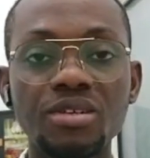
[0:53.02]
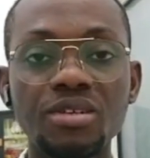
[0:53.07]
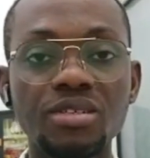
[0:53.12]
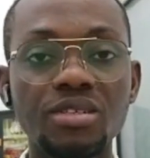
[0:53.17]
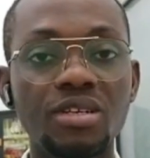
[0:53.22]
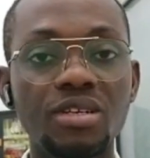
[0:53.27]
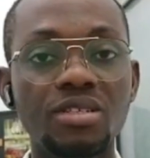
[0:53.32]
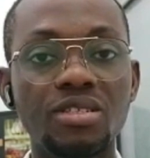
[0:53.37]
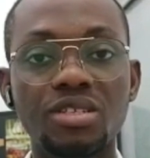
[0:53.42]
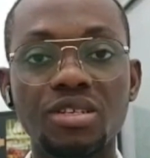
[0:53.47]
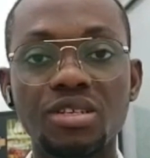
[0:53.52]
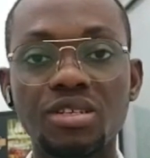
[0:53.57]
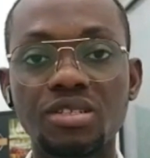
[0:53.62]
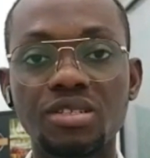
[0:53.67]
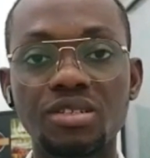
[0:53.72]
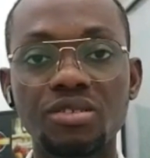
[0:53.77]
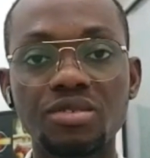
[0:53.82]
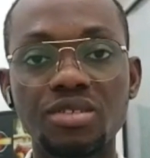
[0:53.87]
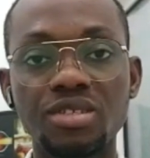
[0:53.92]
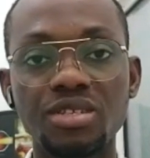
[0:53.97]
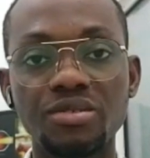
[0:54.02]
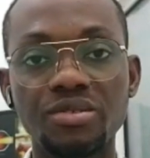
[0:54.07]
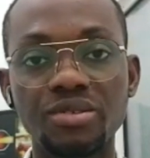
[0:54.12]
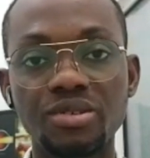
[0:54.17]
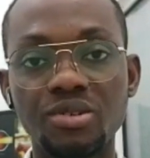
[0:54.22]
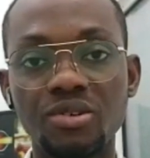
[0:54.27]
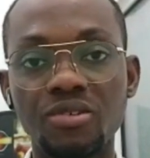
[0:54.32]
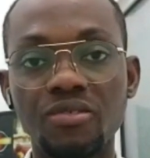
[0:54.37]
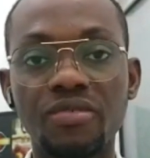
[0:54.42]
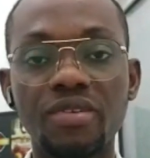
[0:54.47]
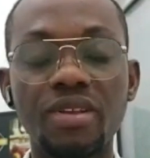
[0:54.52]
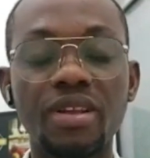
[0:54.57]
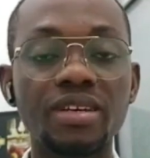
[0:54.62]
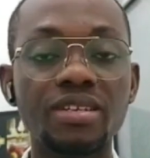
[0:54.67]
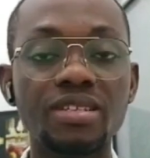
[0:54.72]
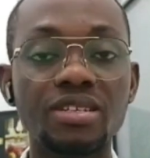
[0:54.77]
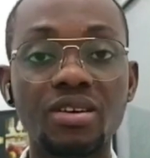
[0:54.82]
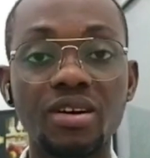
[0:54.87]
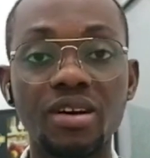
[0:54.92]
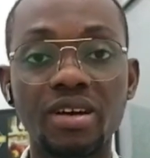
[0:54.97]
this educational series of
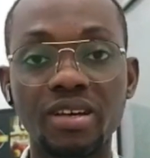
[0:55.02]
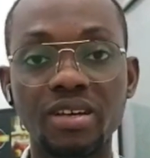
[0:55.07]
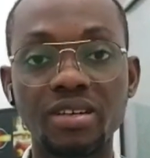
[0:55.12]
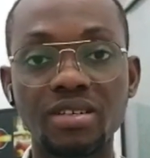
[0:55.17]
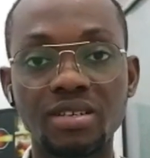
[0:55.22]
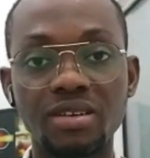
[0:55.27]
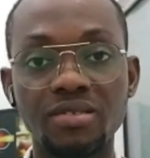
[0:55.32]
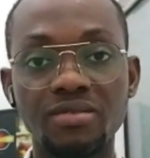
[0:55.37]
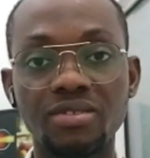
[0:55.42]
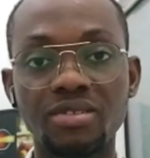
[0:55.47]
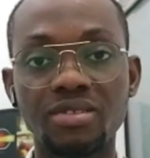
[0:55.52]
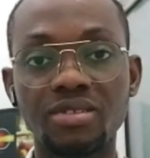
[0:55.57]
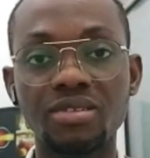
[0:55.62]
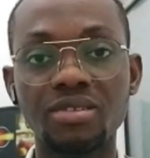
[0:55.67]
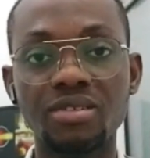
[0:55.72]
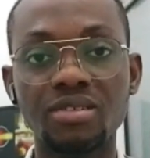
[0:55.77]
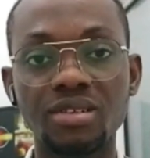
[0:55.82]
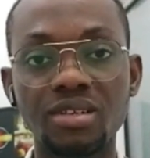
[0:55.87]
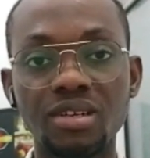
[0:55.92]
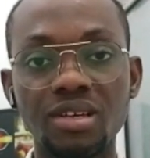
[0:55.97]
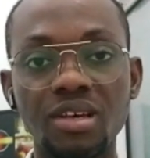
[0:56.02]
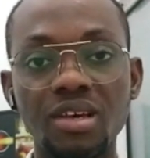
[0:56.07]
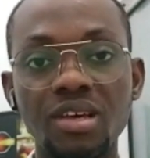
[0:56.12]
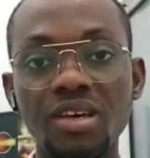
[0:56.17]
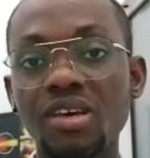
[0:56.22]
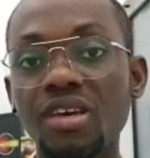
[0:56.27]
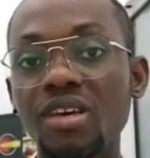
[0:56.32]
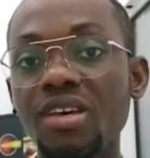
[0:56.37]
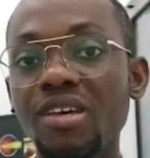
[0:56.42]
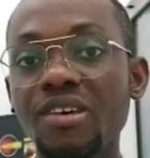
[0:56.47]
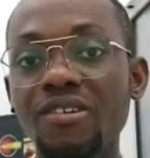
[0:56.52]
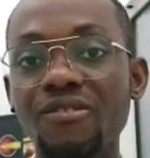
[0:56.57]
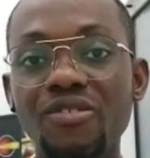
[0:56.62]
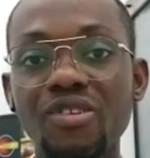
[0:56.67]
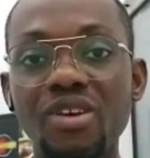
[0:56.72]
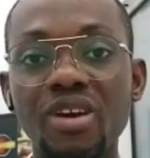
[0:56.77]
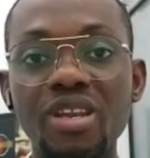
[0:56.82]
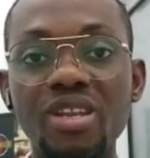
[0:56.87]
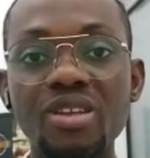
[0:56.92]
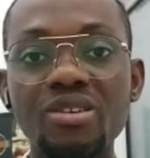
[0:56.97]
Clexcel eye care services.
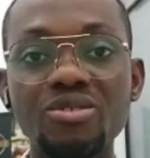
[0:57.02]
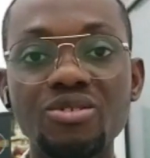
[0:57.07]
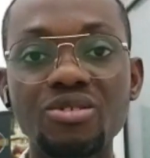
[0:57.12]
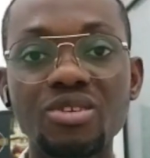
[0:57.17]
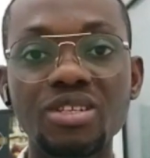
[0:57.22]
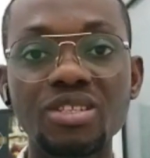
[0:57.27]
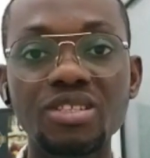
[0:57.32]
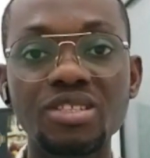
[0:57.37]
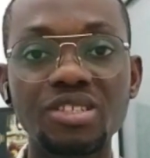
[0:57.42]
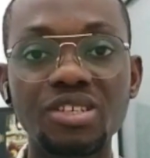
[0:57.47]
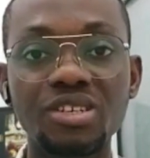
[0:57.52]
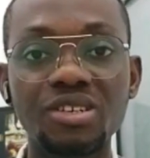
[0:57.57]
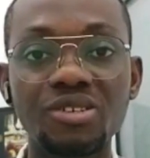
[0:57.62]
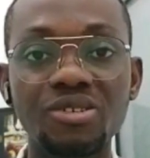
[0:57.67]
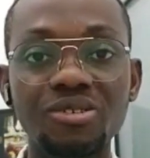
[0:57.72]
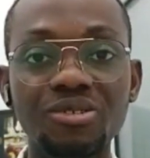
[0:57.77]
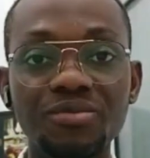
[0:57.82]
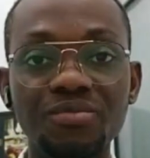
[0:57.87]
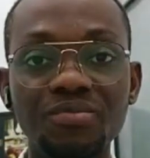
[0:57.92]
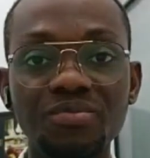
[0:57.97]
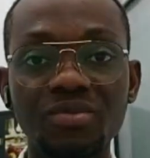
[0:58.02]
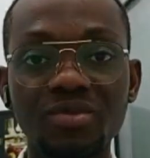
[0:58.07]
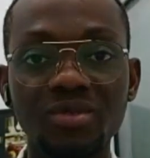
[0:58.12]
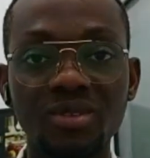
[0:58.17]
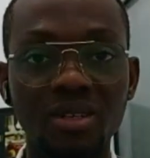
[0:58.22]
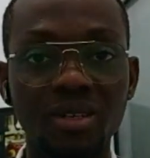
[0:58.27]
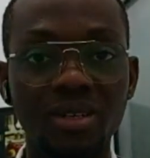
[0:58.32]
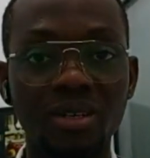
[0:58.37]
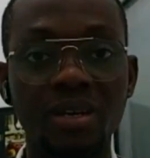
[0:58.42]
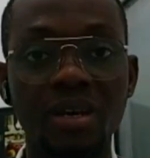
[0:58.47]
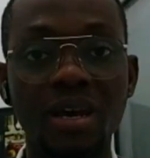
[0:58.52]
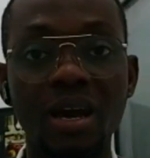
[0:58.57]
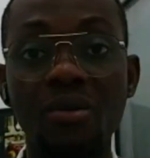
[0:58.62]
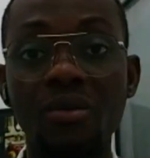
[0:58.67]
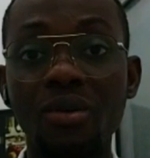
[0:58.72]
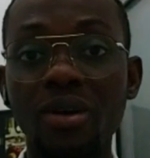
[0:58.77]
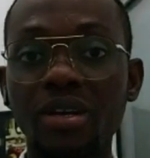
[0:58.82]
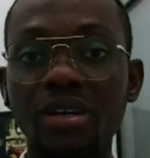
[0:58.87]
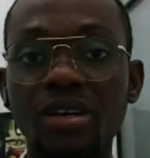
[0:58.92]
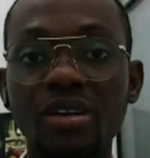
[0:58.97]
If you are new to this channel, I
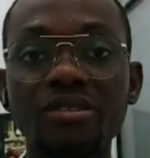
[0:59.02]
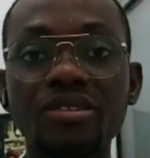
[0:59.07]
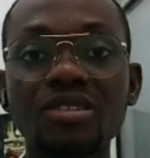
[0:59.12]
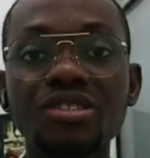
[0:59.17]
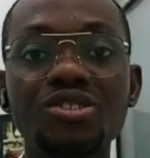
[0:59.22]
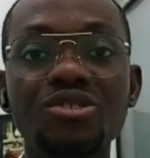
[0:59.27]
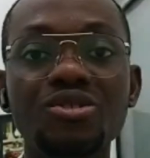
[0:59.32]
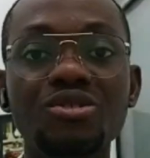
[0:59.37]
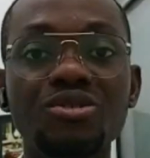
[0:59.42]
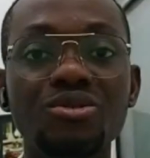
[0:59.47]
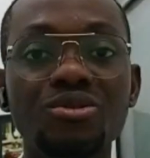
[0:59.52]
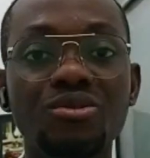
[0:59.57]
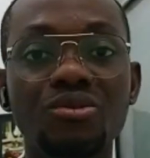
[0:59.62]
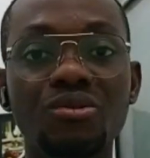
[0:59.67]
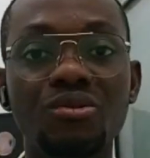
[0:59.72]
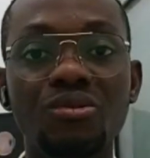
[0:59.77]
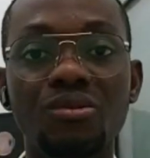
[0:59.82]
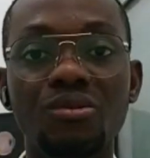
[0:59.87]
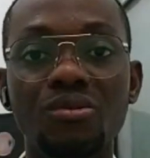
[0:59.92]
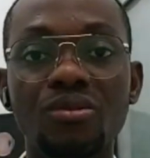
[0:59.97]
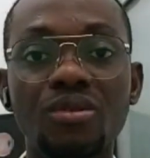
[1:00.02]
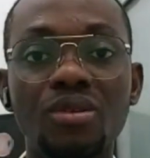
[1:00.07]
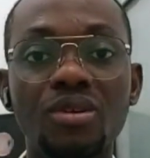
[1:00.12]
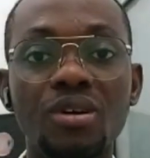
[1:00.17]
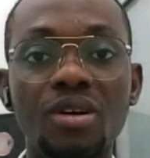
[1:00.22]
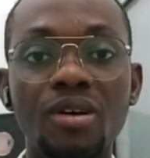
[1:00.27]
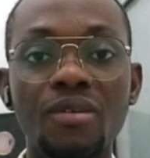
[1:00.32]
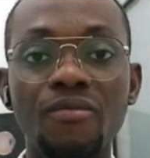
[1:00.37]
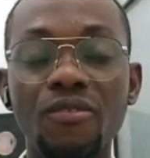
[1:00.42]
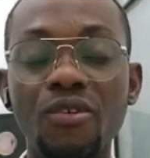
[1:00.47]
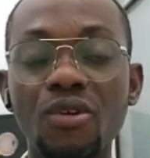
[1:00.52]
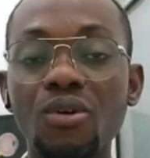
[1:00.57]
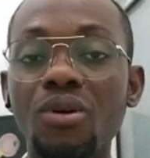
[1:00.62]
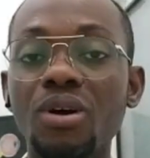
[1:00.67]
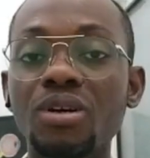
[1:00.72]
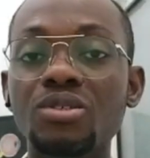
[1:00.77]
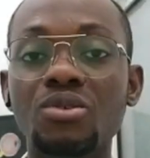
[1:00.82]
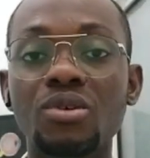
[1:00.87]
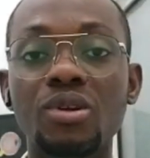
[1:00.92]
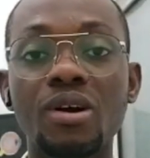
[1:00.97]
will encourage you to follow
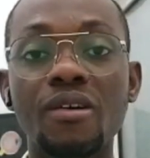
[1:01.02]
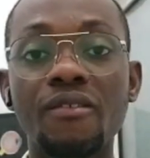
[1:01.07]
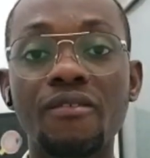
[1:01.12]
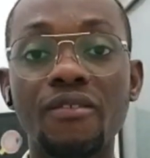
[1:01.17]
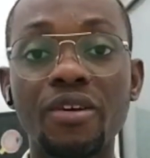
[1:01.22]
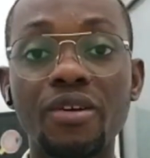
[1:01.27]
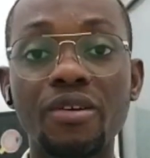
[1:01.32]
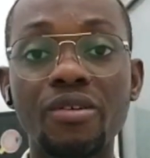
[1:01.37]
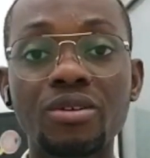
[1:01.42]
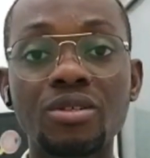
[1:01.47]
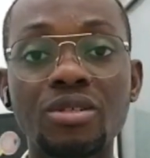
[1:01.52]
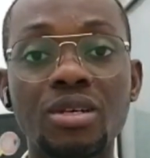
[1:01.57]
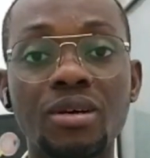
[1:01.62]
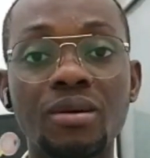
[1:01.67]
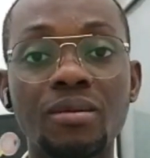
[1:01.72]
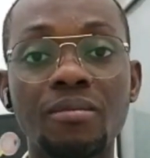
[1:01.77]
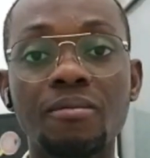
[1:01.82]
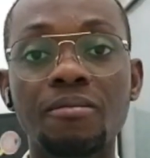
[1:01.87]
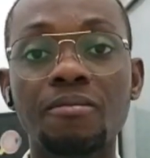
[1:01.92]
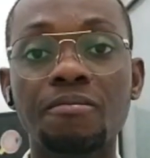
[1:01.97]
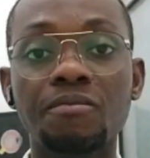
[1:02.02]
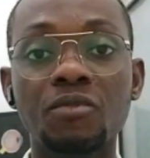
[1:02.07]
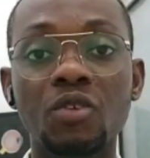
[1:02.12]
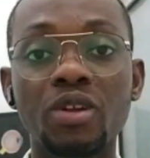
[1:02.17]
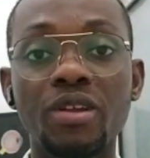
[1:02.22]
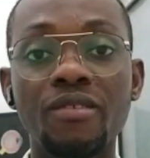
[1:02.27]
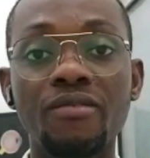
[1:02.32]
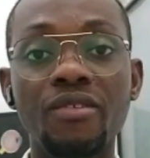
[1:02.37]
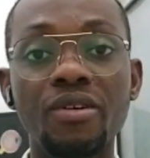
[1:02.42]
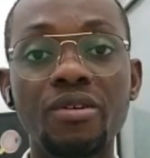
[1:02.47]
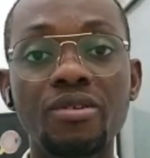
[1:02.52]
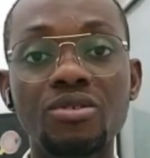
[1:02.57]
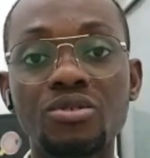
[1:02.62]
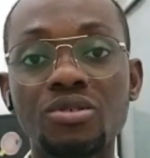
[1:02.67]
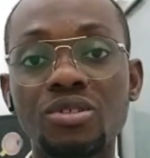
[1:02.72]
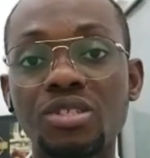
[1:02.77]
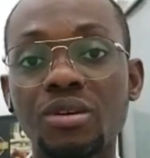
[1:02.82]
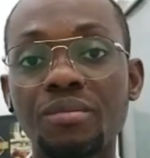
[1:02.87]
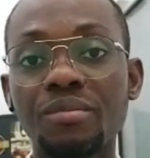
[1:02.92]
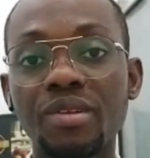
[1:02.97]
us on our various
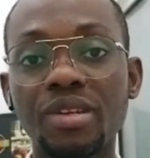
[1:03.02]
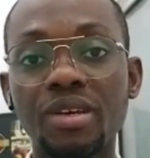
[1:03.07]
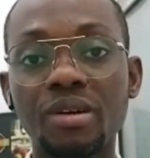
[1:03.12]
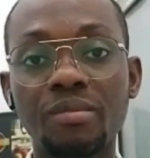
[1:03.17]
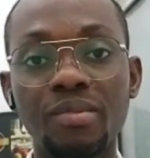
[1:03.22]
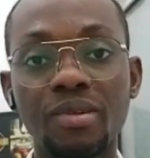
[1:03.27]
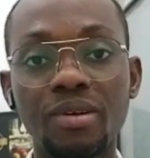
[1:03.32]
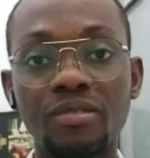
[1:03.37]
social media